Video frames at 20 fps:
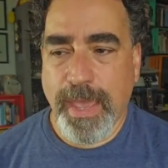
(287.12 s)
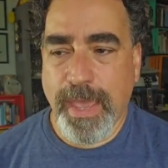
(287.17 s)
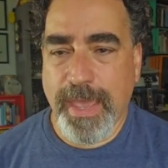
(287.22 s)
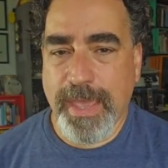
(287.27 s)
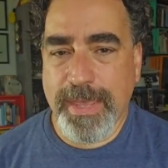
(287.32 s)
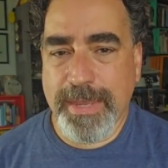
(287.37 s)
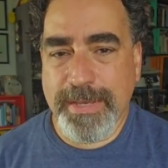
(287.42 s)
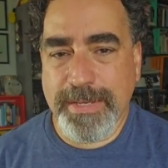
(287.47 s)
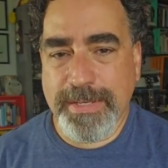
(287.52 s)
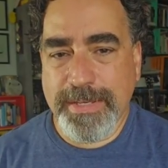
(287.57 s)

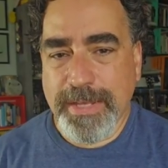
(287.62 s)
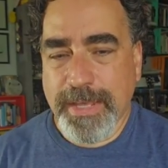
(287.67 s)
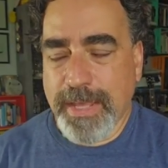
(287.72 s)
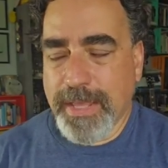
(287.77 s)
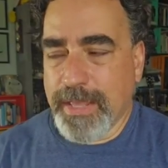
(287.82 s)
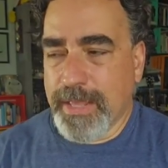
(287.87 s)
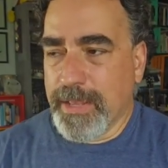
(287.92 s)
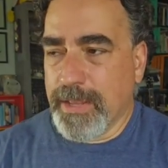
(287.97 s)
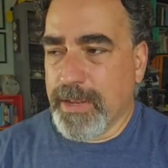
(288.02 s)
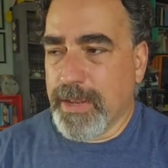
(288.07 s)
And
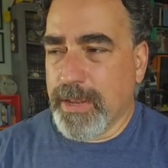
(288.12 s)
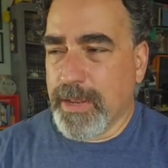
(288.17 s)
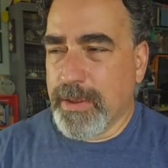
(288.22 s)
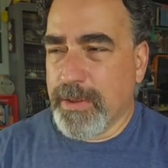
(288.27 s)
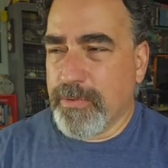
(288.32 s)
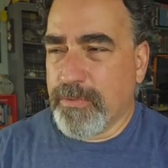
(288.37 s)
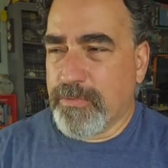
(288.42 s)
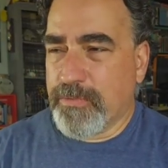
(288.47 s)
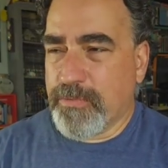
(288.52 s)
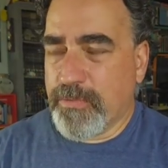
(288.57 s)

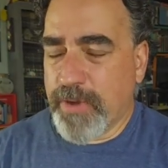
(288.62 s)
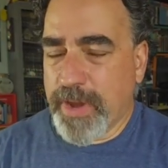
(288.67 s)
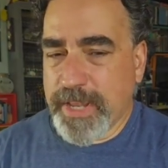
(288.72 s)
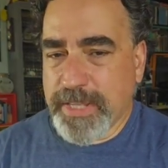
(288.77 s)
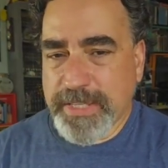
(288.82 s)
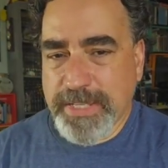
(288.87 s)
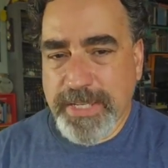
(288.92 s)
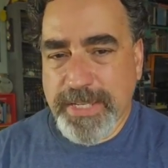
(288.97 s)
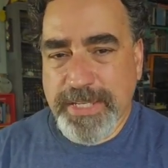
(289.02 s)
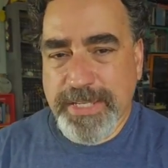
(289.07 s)

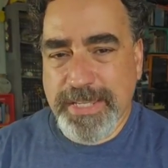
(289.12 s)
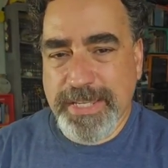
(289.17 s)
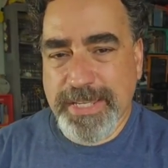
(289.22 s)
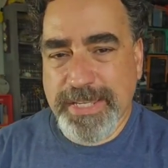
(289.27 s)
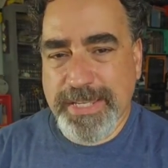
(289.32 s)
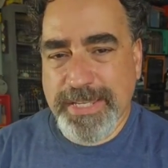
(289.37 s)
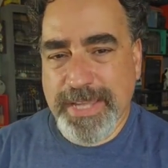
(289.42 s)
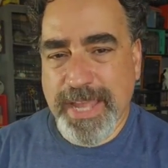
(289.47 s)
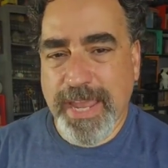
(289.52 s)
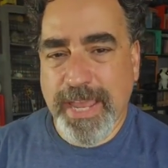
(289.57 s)
Francis
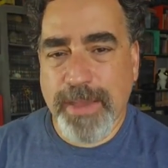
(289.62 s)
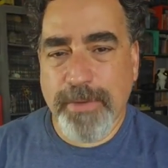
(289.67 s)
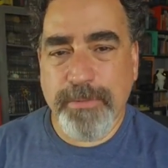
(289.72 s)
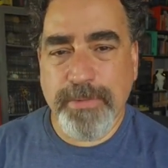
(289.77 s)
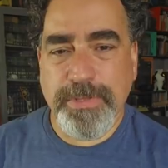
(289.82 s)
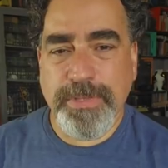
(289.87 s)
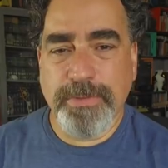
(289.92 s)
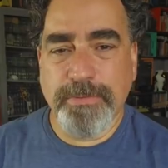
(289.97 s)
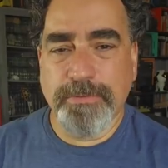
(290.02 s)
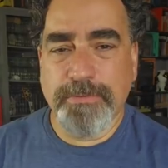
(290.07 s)
II
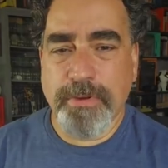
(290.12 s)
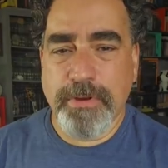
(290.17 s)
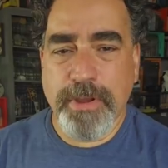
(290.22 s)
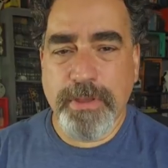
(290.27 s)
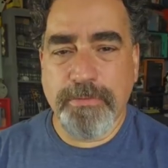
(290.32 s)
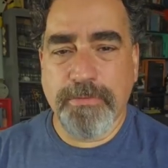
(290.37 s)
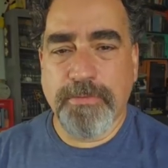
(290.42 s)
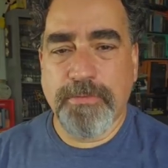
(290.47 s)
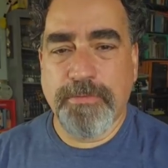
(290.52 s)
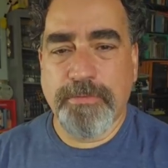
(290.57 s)
was the
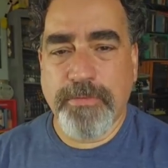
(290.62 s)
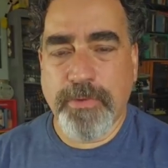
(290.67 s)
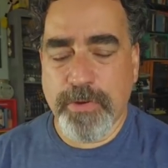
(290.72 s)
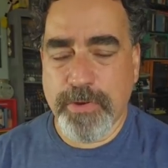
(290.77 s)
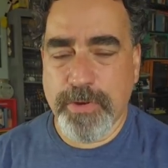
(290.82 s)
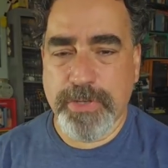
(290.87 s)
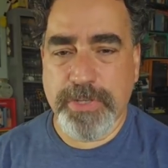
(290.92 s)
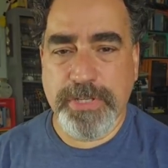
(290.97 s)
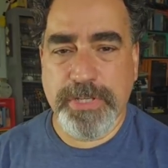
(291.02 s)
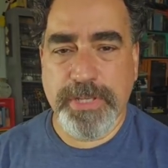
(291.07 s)
very
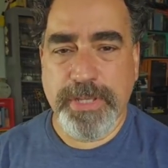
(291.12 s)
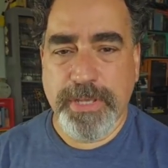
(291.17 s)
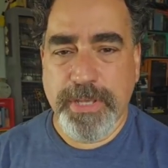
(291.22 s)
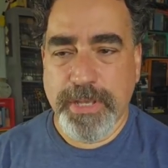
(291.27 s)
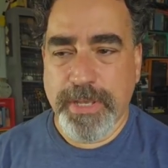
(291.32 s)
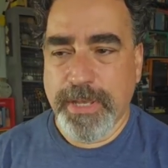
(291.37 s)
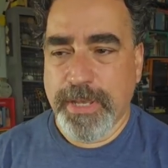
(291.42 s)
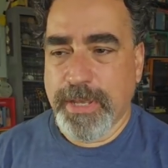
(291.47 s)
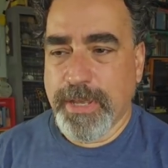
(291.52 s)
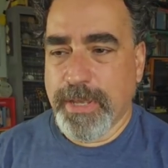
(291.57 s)
first
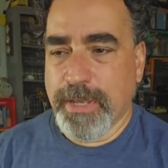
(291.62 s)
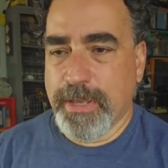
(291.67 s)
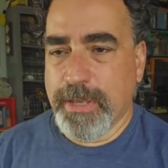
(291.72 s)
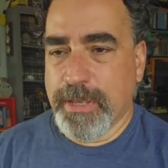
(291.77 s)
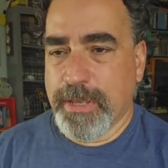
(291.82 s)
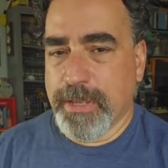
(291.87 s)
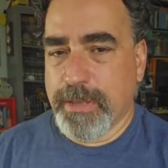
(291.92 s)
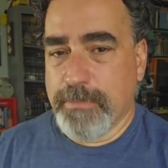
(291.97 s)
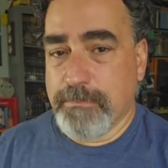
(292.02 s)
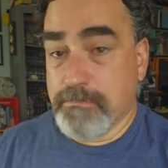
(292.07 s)

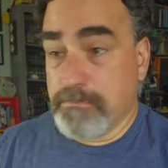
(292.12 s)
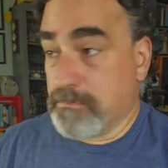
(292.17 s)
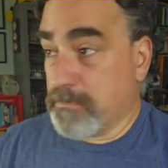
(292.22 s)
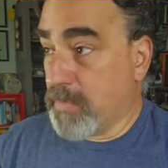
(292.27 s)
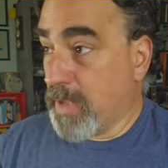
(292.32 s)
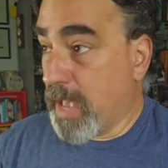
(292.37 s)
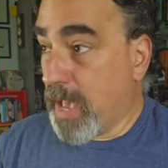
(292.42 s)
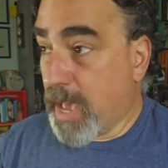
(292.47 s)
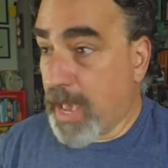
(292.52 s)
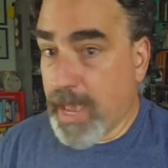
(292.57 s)

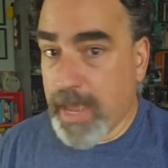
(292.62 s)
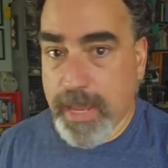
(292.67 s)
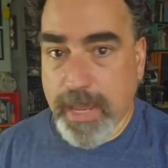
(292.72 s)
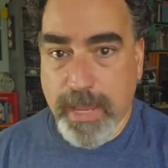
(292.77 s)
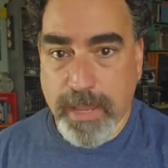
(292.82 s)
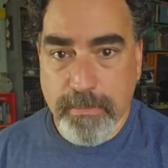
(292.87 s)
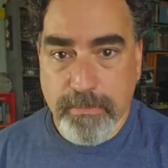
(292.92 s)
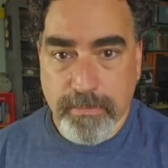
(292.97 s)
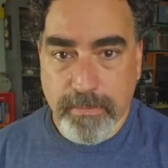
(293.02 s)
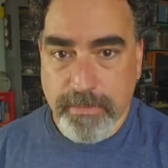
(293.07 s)

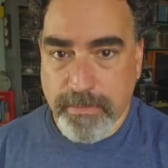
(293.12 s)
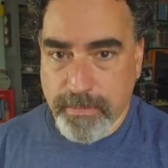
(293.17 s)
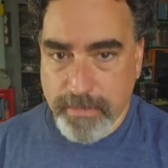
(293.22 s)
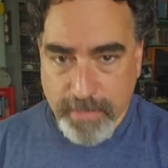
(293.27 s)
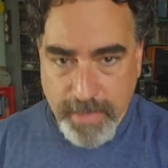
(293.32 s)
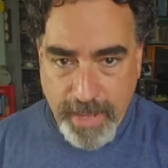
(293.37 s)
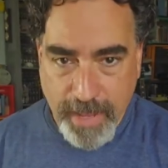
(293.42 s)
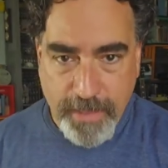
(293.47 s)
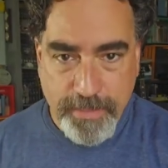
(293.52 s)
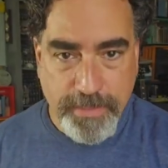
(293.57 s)
high
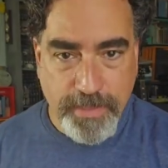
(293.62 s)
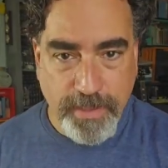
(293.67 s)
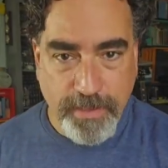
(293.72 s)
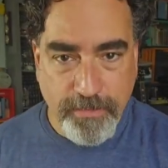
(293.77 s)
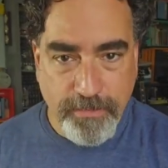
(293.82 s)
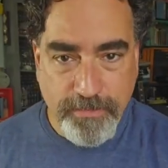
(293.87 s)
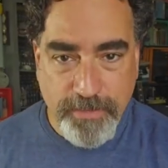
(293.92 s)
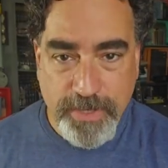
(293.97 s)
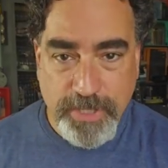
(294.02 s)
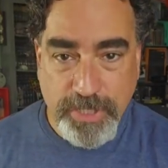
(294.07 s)
Catholic
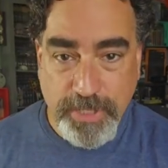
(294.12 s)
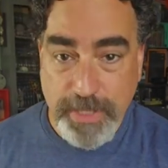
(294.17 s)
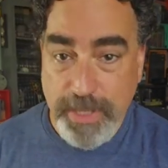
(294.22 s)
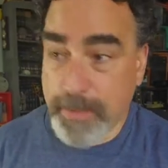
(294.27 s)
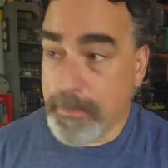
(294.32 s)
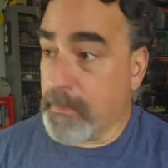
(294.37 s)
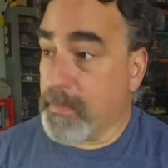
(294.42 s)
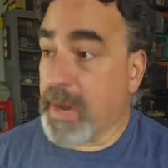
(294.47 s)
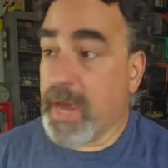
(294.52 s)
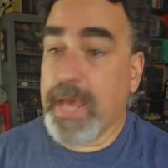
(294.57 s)
official
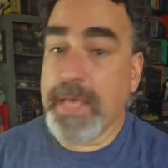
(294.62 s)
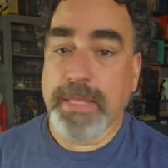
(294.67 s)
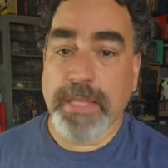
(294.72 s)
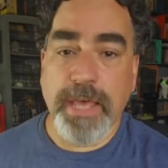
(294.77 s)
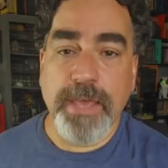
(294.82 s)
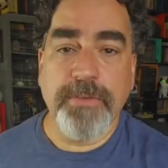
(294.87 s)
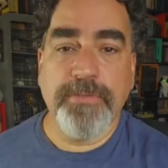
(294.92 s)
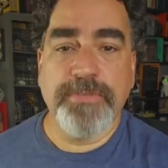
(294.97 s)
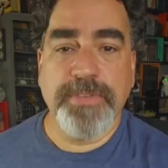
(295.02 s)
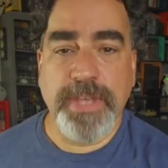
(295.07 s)
in my
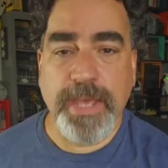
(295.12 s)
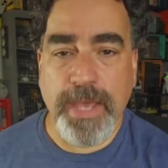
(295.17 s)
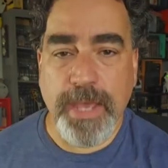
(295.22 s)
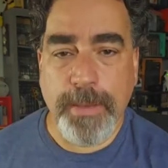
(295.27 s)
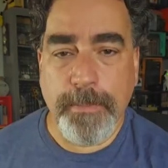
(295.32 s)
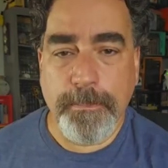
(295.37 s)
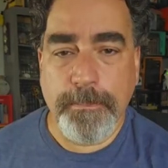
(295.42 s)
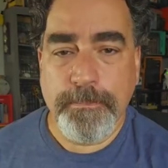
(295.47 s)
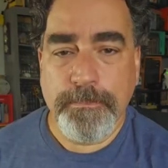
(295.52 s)
lifetime